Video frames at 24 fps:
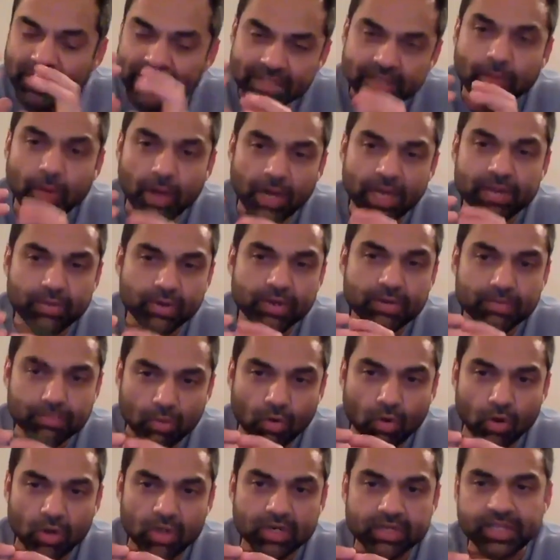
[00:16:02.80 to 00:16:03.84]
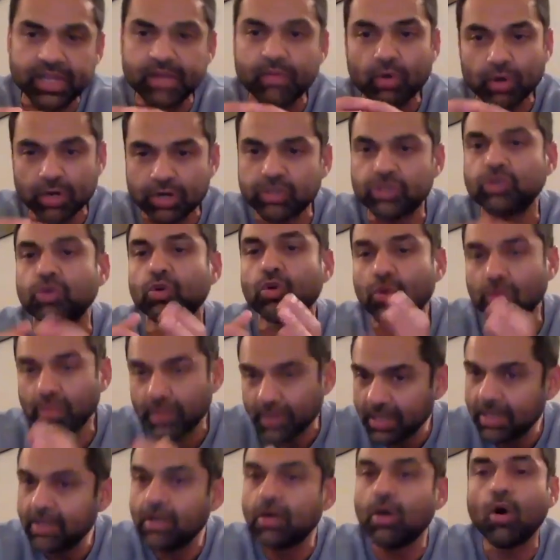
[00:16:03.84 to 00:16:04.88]
Bollywood mold, they want to show
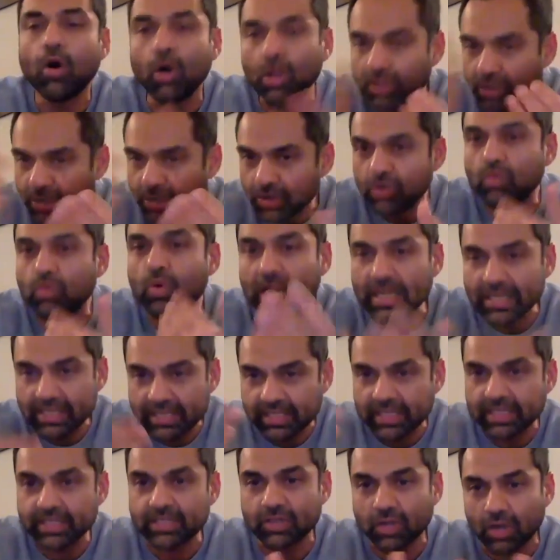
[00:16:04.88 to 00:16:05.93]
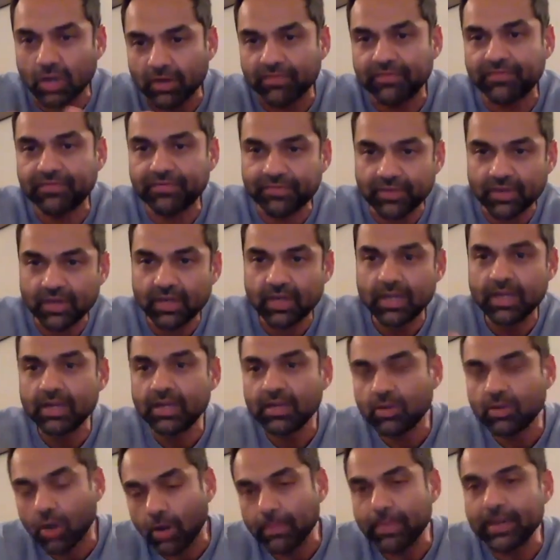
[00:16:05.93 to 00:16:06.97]
all the nuances of
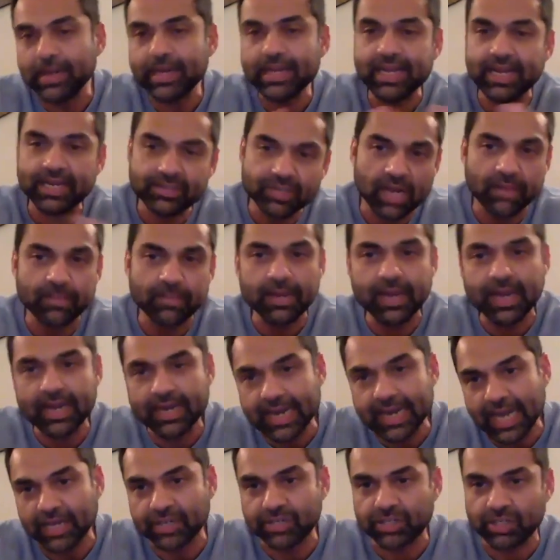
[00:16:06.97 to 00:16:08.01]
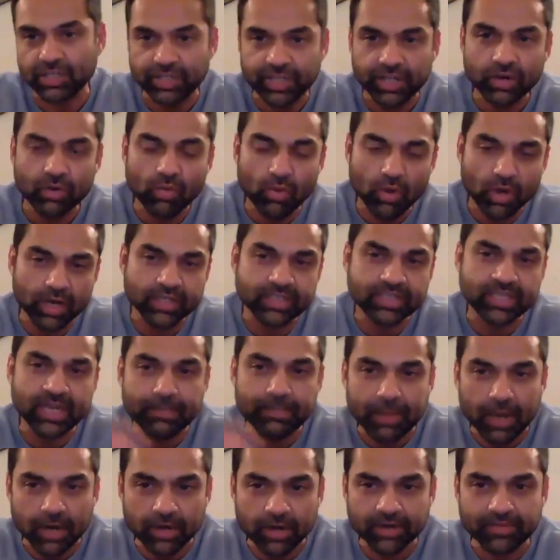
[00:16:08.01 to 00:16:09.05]
comedy and drama and action. They don't want to step
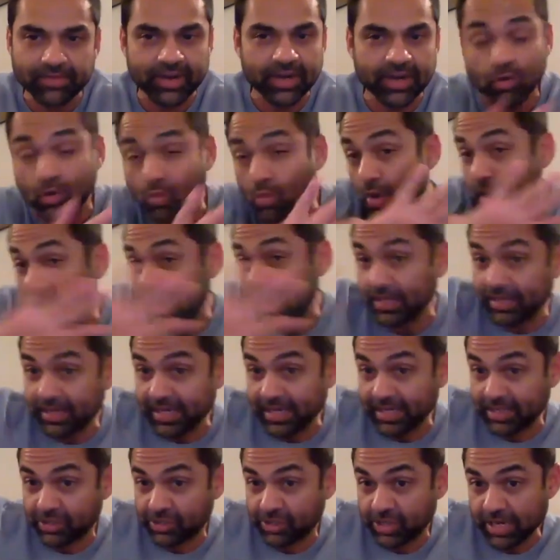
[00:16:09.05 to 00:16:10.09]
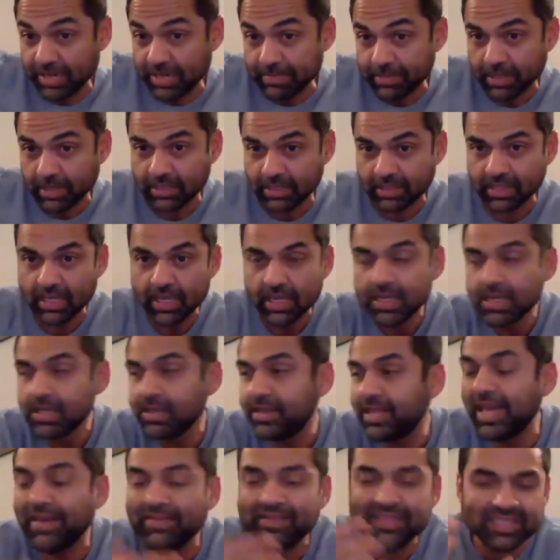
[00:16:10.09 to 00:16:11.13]
out of it and go one other extreme, because
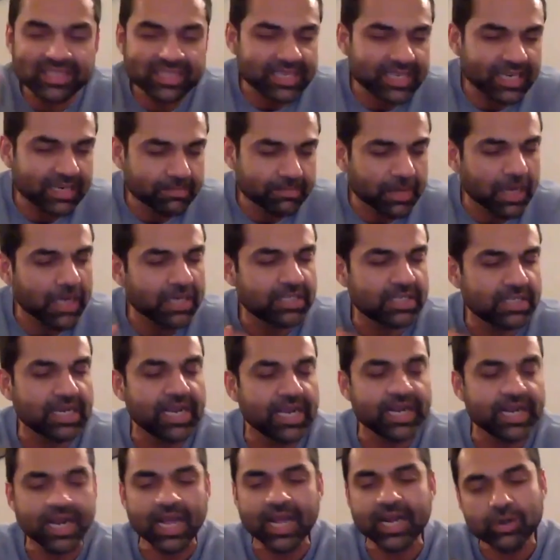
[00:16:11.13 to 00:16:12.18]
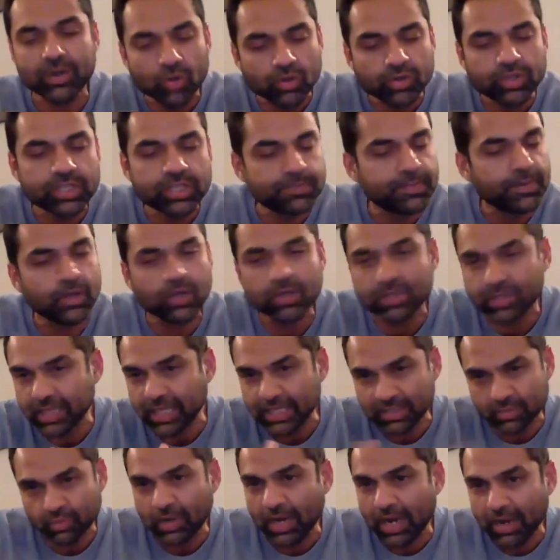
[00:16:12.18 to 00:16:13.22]
they haven't seen it much. And I know this because
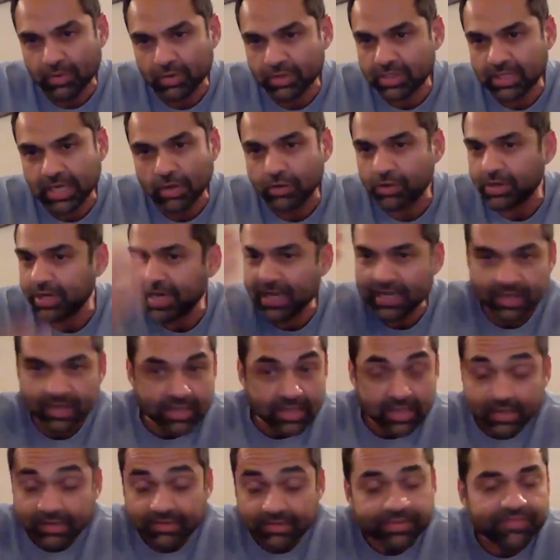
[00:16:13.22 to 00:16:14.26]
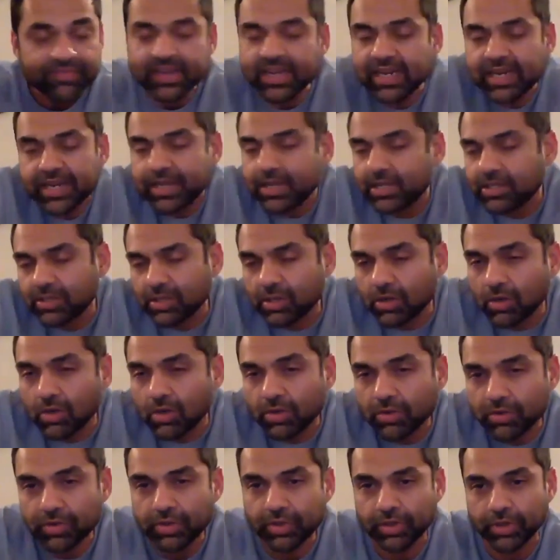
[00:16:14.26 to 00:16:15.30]
that's what I was touting 15 years
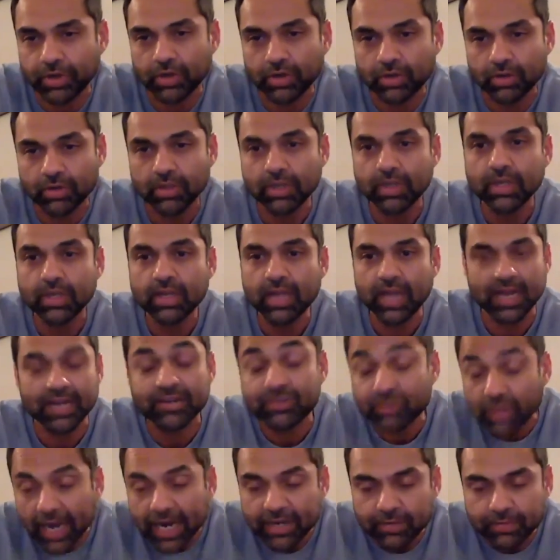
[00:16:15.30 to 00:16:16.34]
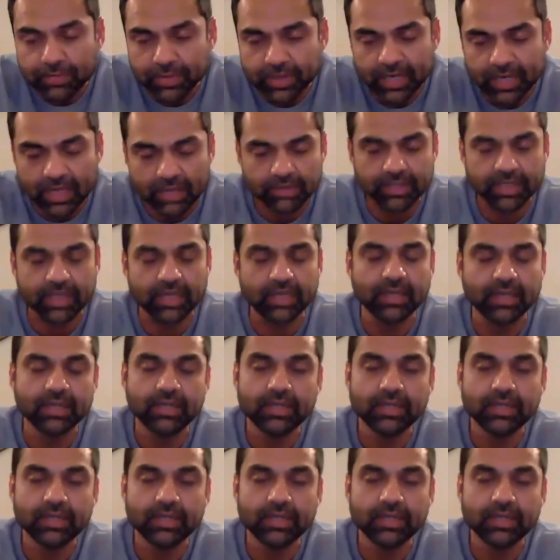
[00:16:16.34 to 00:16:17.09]
ago, you know, and trying to put it out there.